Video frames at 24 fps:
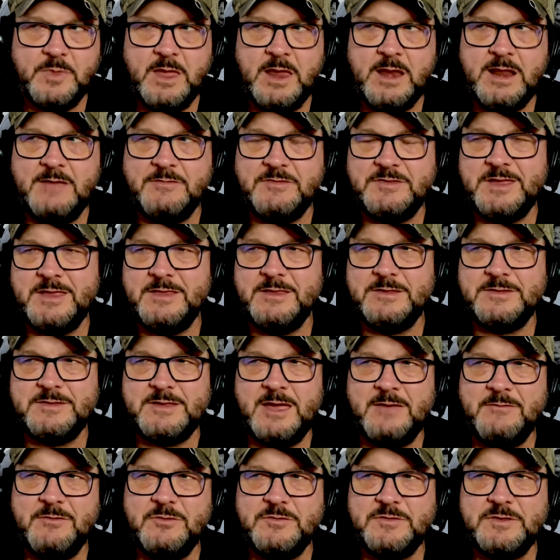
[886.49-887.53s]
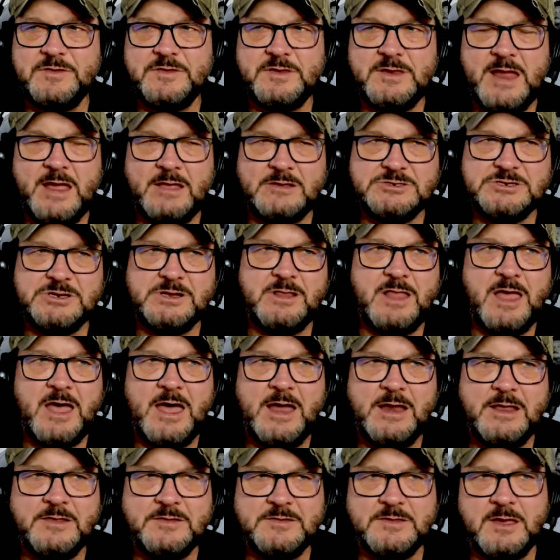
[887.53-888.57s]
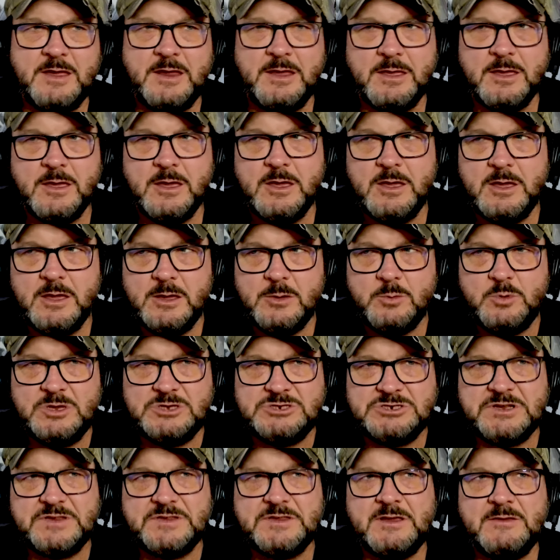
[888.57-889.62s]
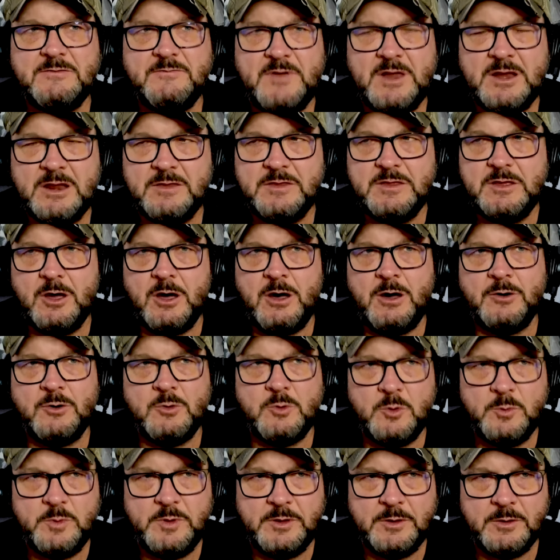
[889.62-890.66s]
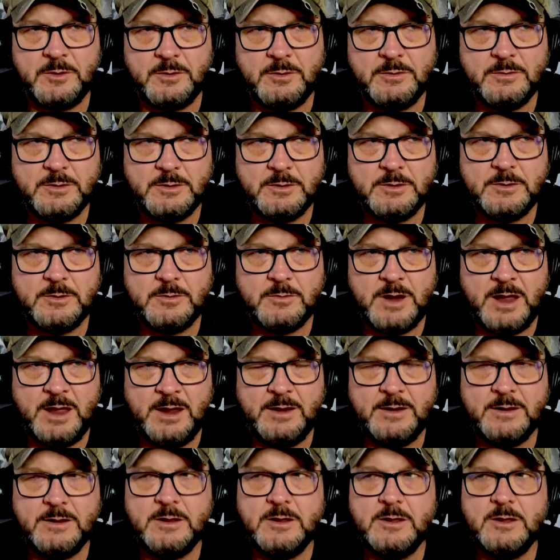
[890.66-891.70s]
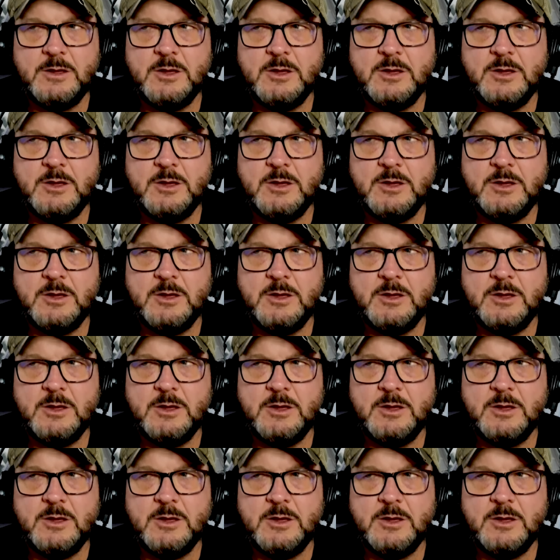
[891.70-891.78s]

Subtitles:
And I've used this analogy a lot. It's like, we just invented the automobile, right?